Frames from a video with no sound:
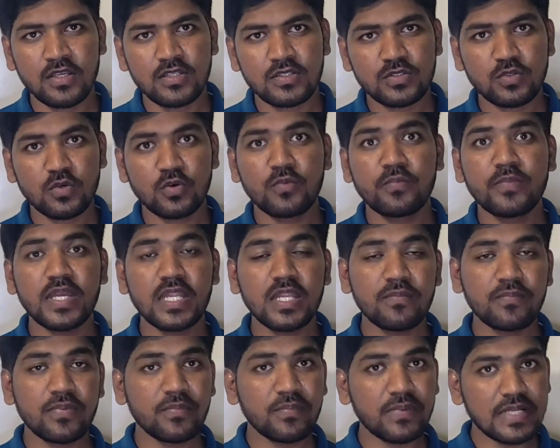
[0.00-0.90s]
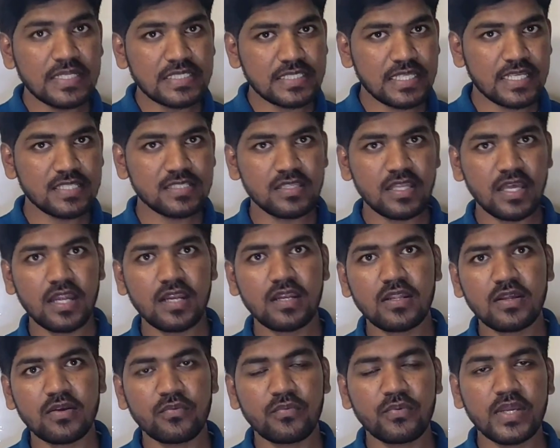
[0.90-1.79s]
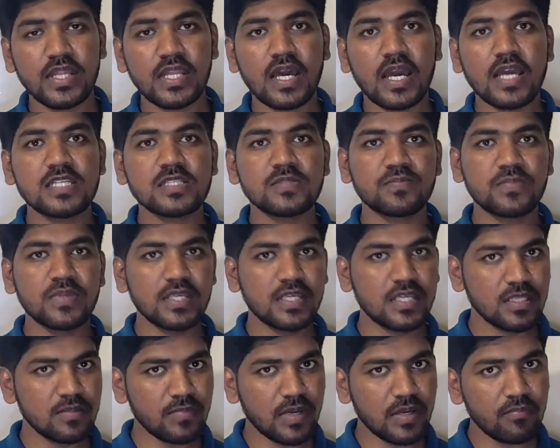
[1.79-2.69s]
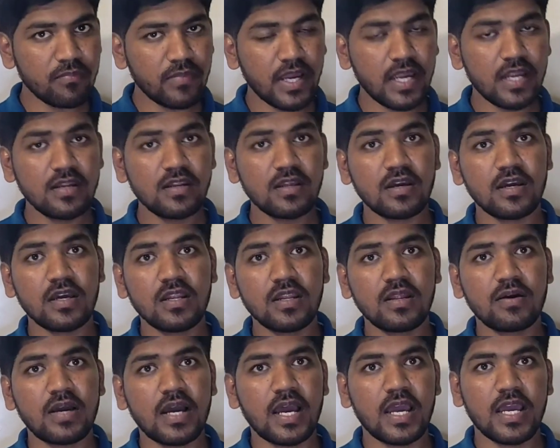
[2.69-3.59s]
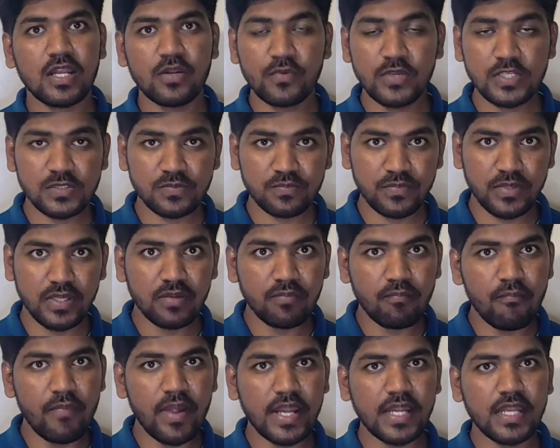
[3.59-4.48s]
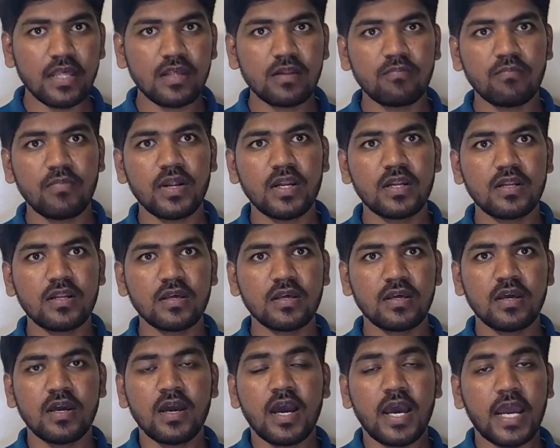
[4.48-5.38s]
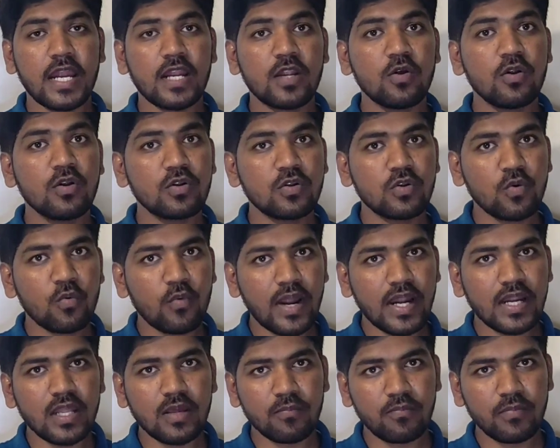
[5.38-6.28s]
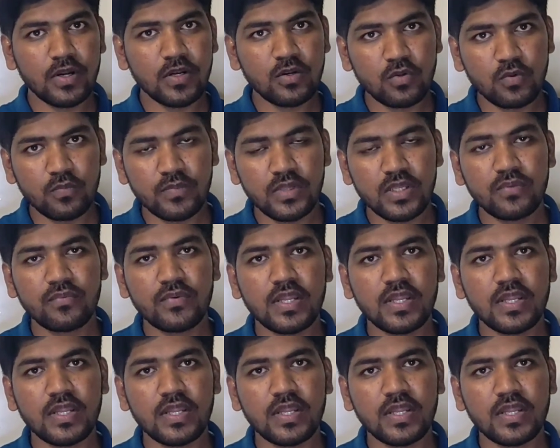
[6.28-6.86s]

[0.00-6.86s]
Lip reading: So many people says that when I speak in my mind I always speak better, but I don't know what happened to me.